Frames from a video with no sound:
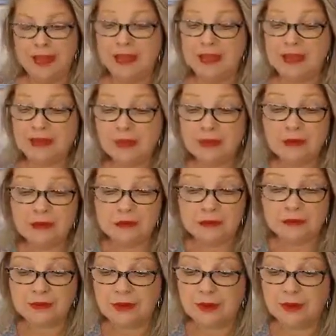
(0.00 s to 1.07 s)
And
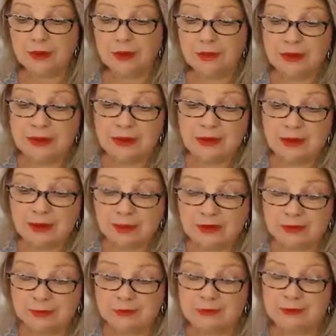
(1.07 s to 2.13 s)
there are many other
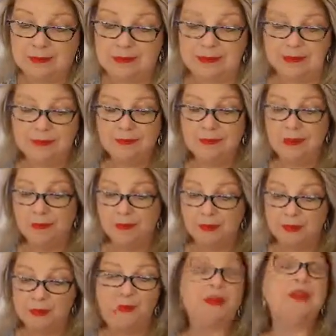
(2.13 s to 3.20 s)
symptoms.
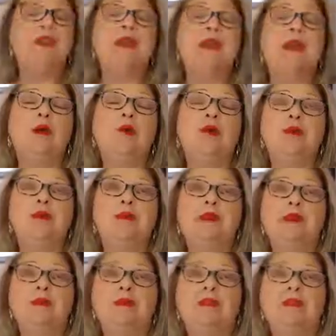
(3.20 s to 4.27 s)
But one thing I want to be
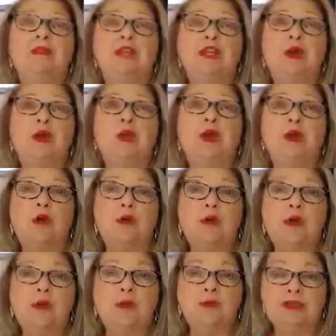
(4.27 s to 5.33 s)
able to let you walk
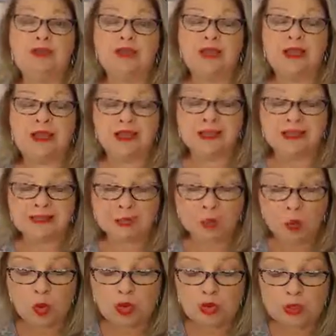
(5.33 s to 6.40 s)
away with today is
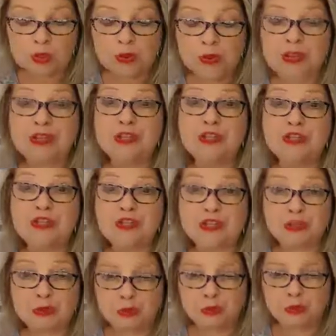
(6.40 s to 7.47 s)
what you can
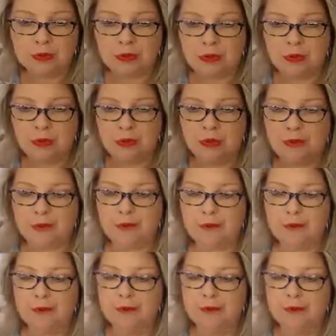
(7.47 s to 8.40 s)
do about them.